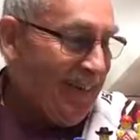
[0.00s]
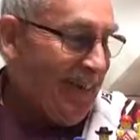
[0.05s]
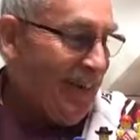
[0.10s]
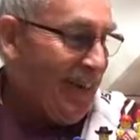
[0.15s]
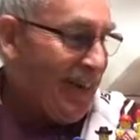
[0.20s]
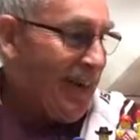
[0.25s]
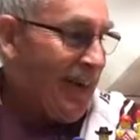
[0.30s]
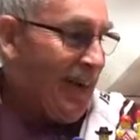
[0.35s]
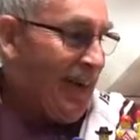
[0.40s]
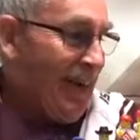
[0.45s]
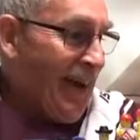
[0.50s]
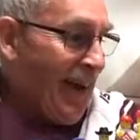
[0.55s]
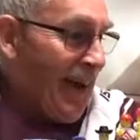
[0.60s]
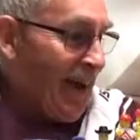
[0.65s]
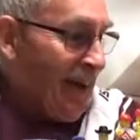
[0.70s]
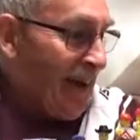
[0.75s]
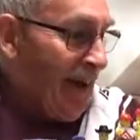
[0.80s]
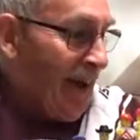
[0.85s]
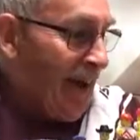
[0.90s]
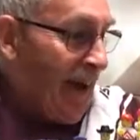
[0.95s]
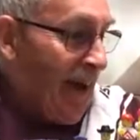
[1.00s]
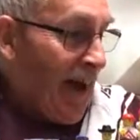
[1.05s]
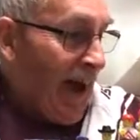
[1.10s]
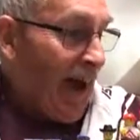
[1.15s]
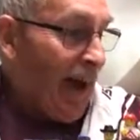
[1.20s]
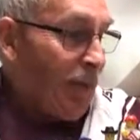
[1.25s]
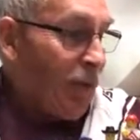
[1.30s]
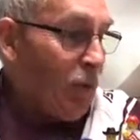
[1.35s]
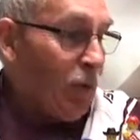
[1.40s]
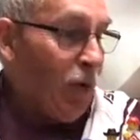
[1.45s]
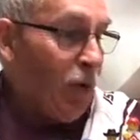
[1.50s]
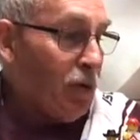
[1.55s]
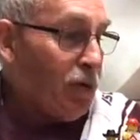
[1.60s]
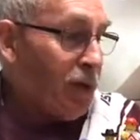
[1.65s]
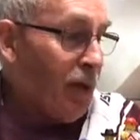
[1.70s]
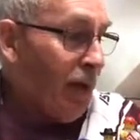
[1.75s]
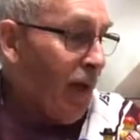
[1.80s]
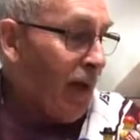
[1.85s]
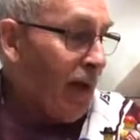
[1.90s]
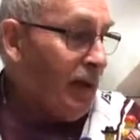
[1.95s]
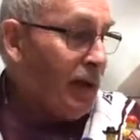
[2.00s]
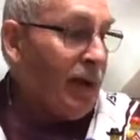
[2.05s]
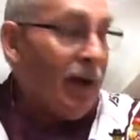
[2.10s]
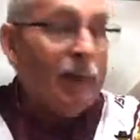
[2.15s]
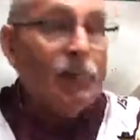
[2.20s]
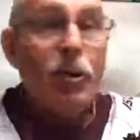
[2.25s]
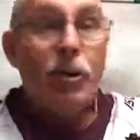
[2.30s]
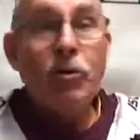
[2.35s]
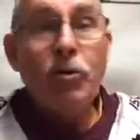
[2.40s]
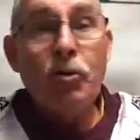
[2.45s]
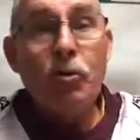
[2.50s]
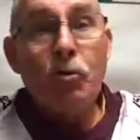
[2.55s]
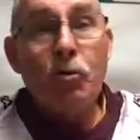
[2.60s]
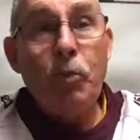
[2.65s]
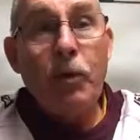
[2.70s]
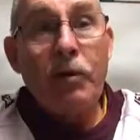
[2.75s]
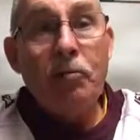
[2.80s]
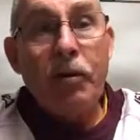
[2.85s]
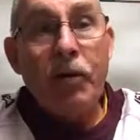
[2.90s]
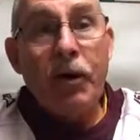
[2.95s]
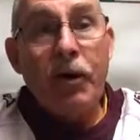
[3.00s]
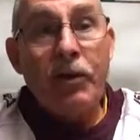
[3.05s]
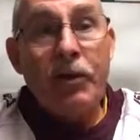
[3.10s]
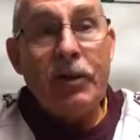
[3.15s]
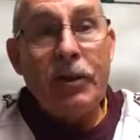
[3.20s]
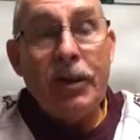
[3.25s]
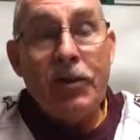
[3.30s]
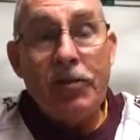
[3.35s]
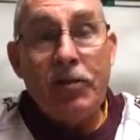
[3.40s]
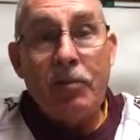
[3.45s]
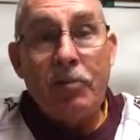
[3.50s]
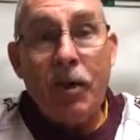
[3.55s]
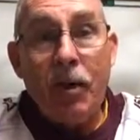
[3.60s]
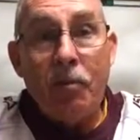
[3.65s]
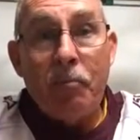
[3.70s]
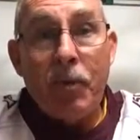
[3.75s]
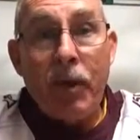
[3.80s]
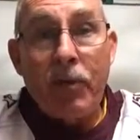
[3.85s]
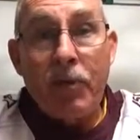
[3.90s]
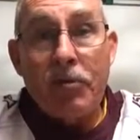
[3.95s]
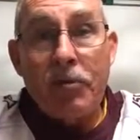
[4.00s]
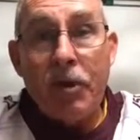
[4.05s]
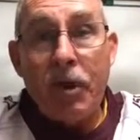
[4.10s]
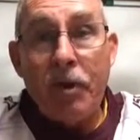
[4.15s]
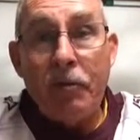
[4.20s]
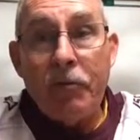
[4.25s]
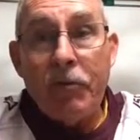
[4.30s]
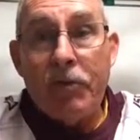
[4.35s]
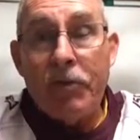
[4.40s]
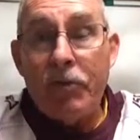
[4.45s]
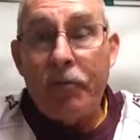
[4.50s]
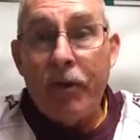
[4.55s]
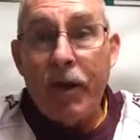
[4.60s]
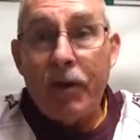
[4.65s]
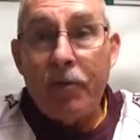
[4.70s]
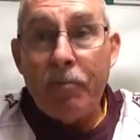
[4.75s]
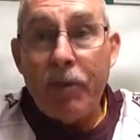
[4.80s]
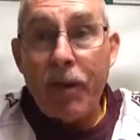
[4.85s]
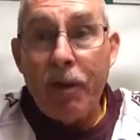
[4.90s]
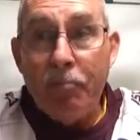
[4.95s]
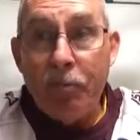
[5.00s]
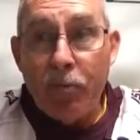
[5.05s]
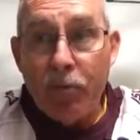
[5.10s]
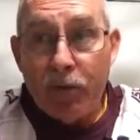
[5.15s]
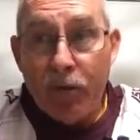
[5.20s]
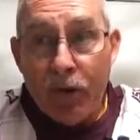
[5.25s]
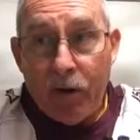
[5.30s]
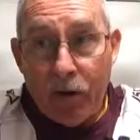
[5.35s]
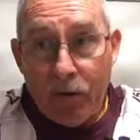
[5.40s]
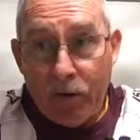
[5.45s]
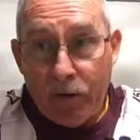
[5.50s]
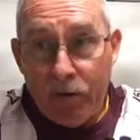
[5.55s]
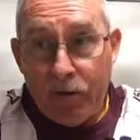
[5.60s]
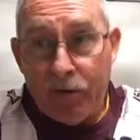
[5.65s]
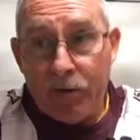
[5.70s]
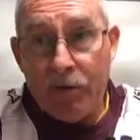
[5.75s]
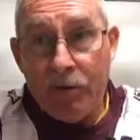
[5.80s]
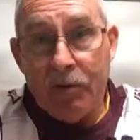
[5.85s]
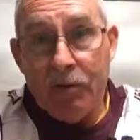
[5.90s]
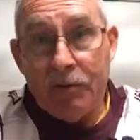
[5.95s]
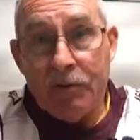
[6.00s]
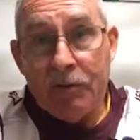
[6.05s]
Right, okay. We also had a good win by the Eskimo brothers over the Narangba Bulldogs.